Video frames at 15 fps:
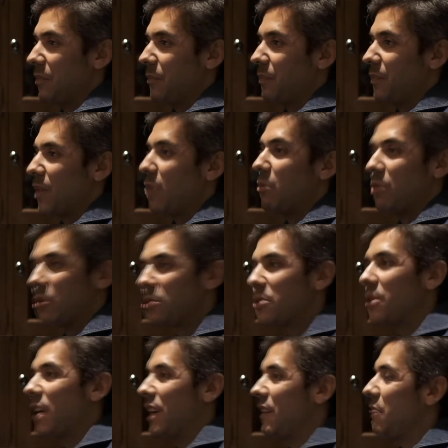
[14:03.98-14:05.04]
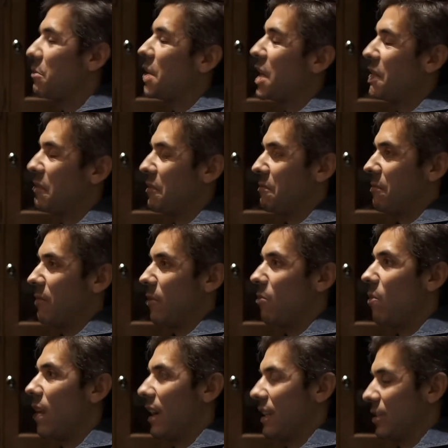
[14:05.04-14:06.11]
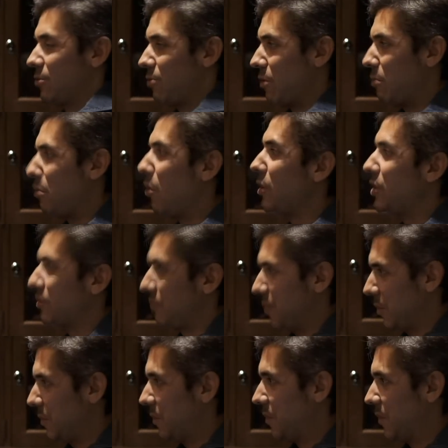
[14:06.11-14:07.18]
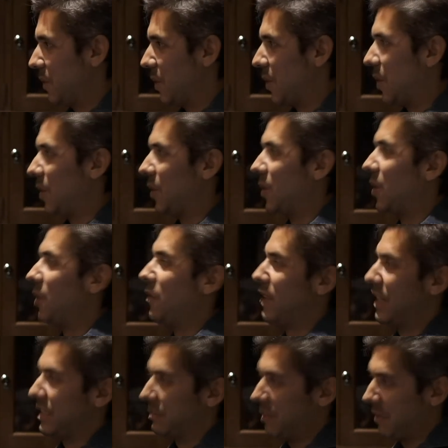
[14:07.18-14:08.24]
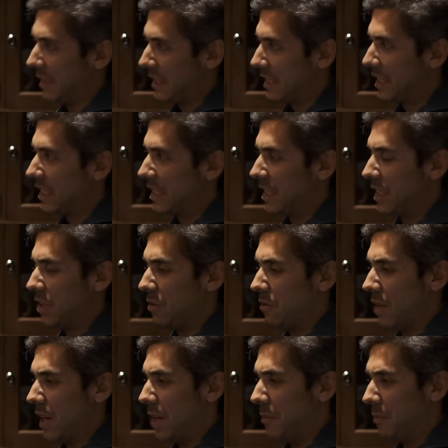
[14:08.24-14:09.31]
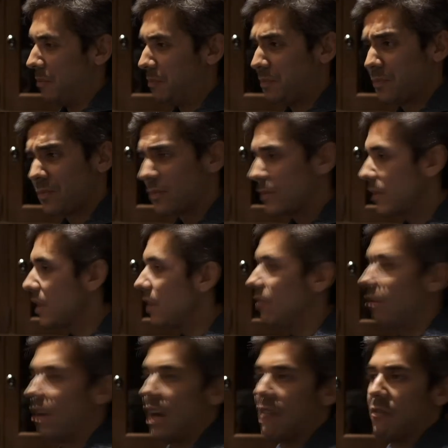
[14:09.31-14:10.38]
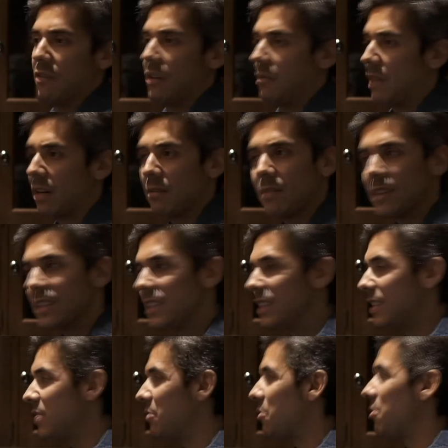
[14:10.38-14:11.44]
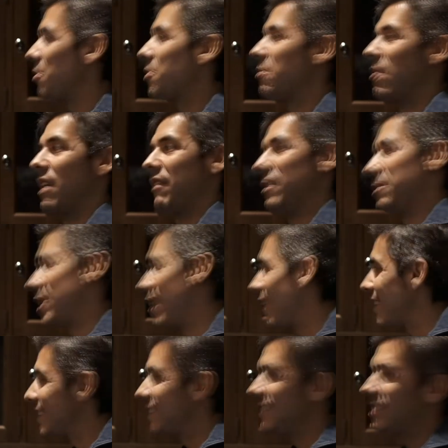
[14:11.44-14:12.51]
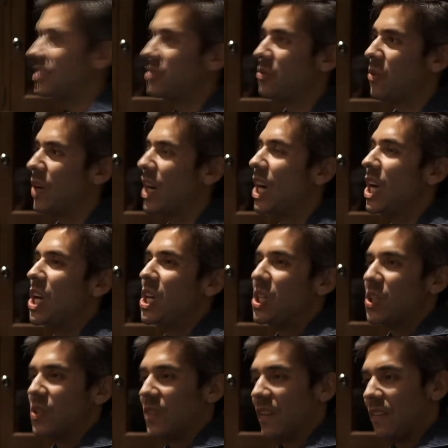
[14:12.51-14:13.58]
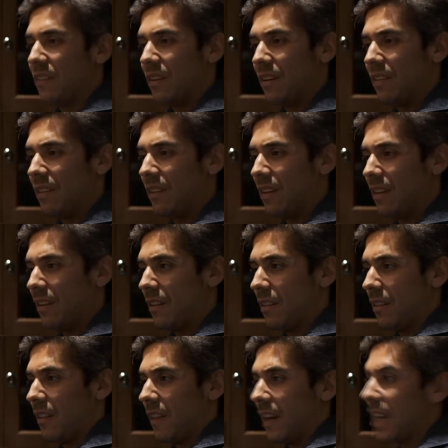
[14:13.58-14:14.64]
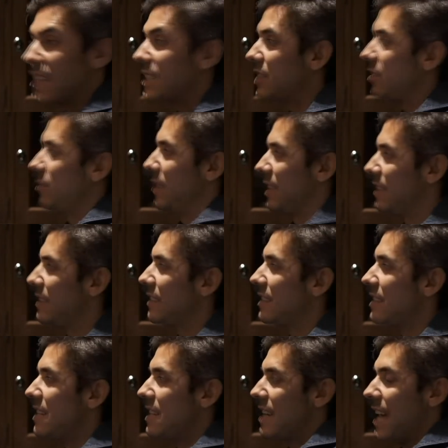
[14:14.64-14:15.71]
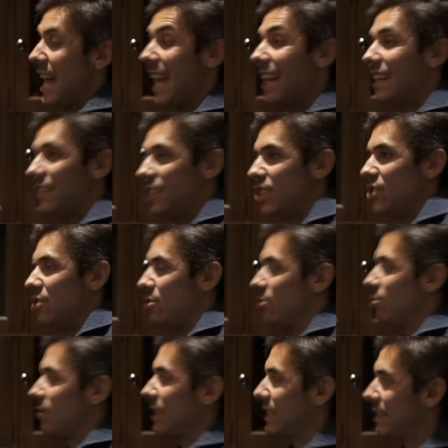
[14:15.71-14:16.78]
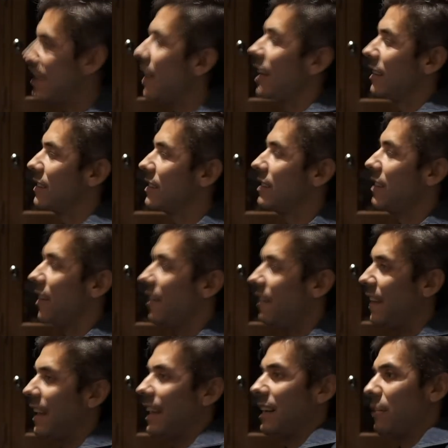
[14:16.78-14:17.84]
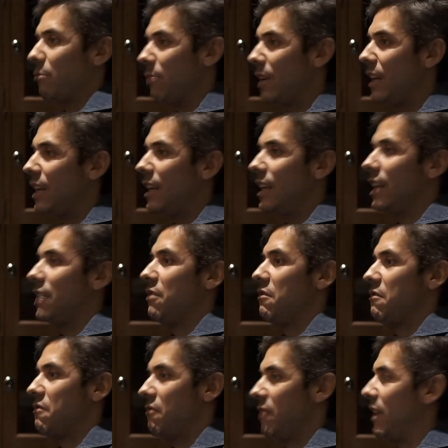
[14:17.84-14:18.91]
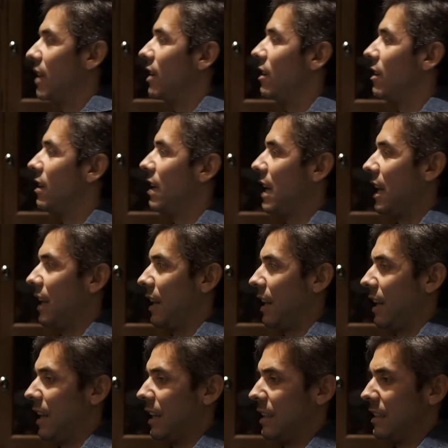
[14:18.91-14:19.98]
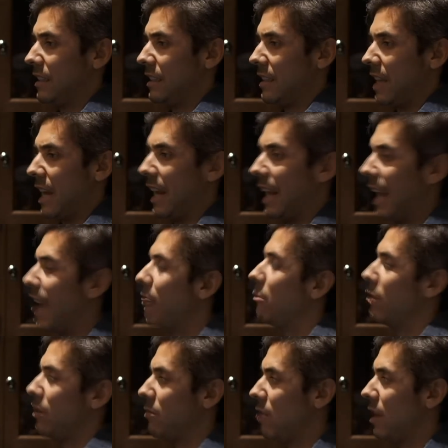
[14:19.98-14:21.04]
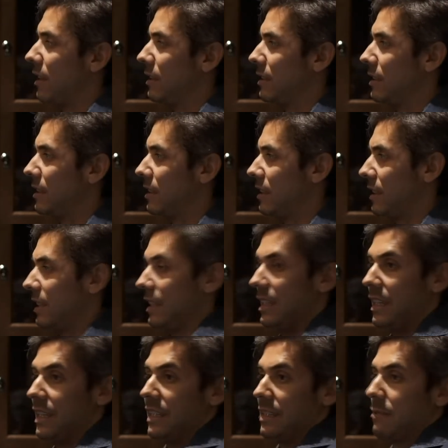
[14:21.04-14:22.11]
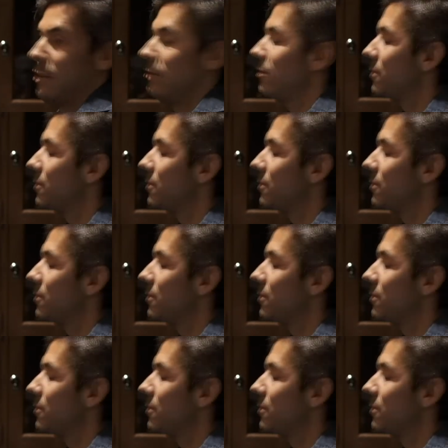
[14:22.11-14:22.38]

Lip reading: we're also lucky that we have quite a strong point of view on the experience. So we have all the barbers in store, we have the bars in store, so that the customers, in addition to transact, they can really feel and get what the brand is about.